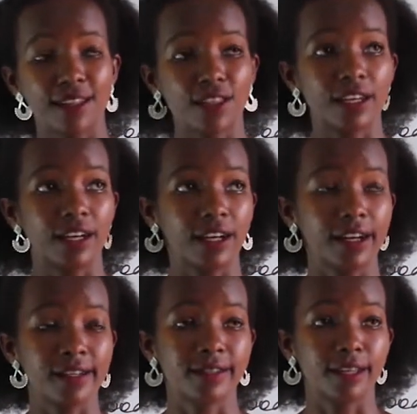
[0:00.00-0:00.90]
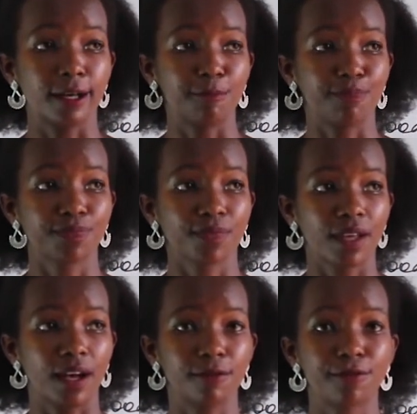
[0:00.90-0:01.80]
that has
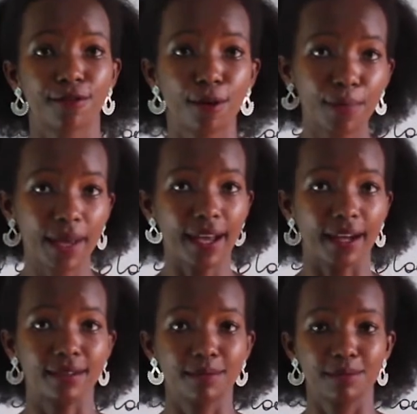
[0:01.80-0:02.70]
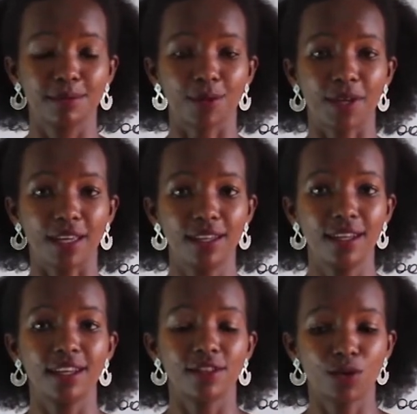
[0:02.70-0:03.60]
from air, okay?
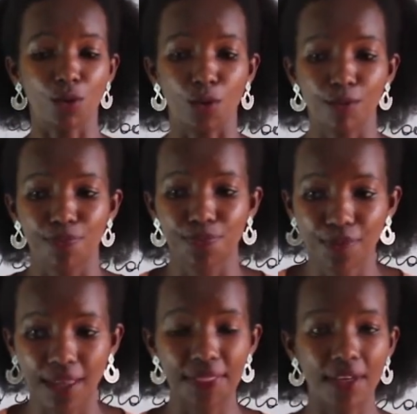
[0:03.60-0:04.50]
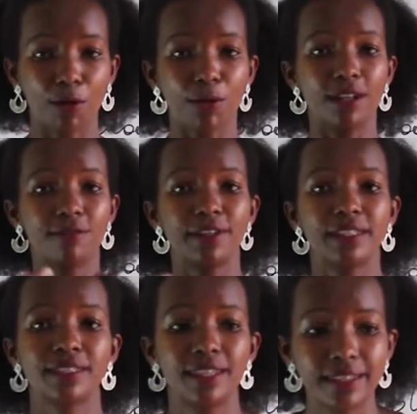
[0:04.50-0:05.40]
So they are well
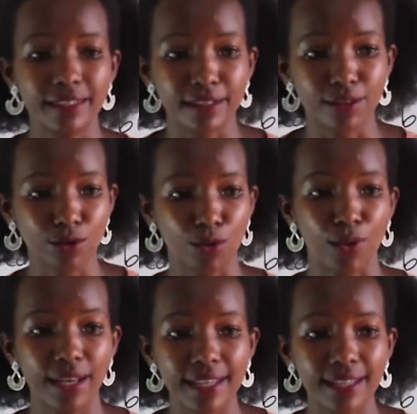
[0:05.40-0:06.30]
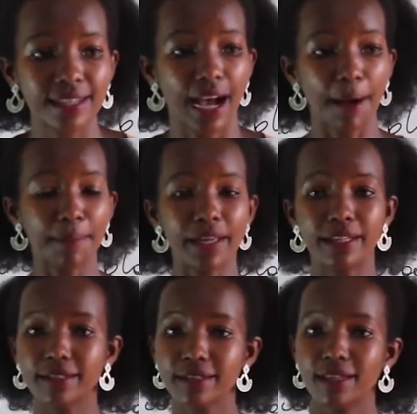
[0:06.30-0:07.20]
ventilated. So it
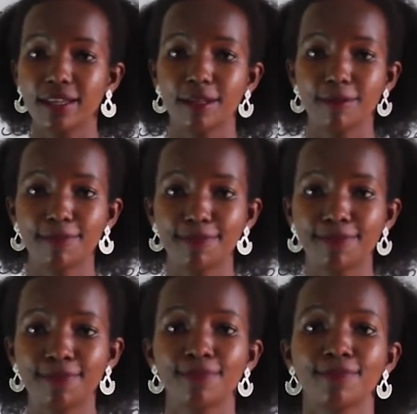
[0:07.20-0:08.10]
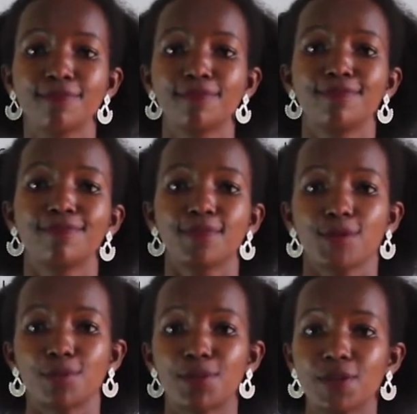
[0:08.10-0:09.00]
happens,
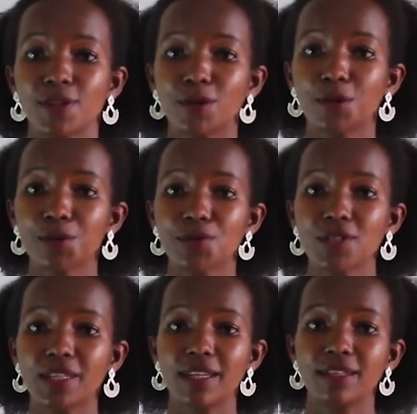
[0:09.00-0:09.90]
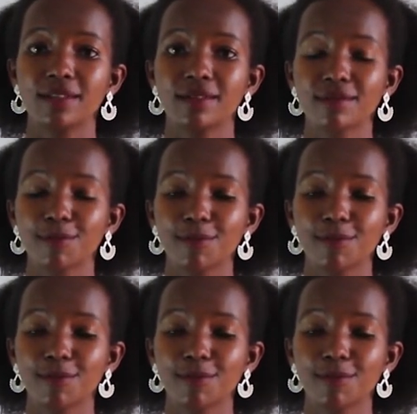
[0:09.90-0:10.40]
you breathe in oxygen,